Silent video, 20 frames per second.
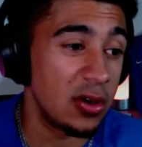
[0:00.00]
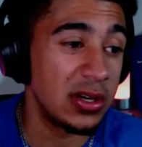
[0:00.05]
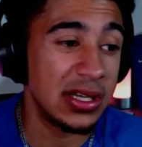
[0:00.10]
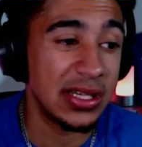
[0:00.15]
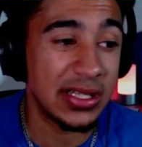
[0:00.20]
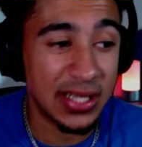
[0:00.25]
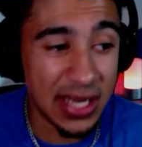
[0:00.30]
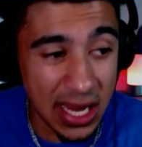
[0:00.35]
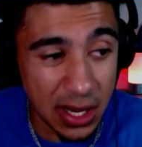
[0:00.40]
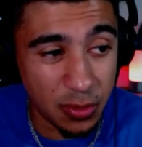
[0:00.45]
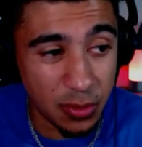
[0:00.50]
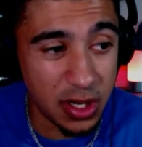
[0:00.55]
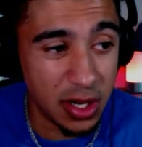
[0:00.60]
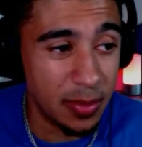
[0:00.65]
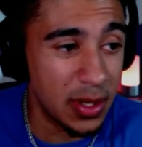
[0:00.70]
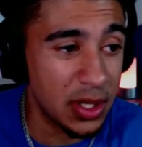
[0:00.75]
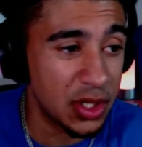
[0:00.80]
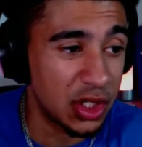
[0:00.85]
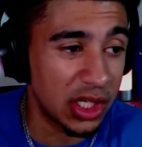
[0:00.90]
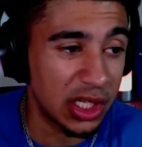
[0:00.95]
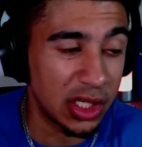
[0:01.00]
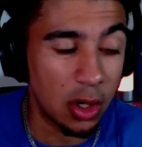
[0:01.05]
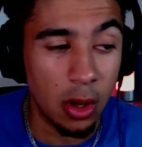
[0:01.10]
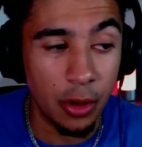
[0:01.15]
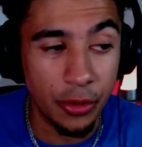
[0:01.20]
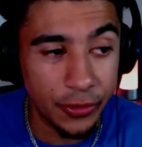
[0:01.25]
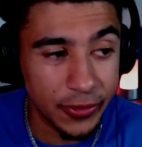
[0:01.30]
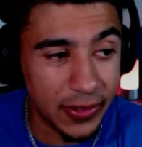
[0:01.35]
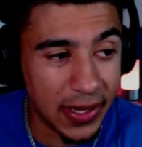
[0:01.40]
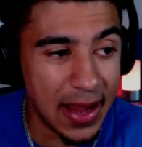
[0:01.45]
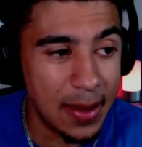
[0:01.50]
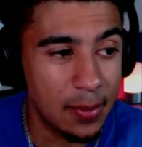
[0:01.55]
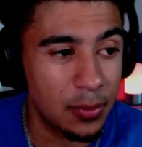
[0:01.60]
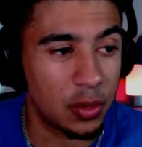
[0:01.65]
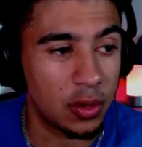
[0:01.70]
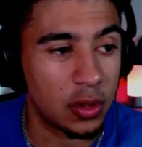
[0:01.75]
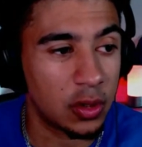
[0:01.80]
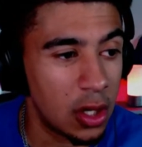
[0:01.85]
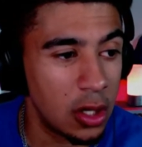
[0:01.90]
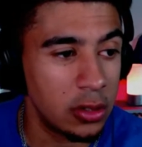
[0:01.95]
a tight one to Michigan. All their games are
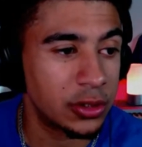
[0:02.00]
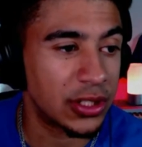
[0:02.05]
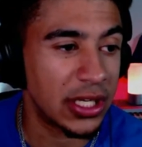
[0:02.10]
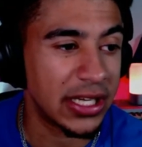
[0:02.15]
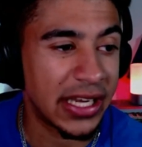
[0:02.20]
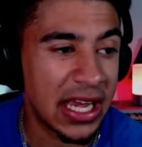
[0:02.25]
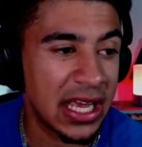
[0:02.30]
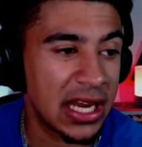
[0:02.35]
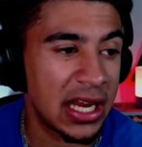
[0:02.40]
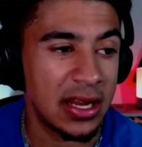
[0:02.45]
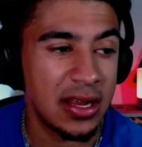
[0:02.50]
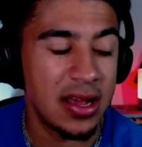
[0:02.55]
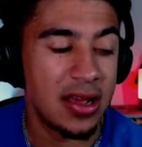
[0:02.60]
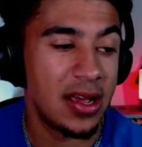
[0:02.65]
close, I get it.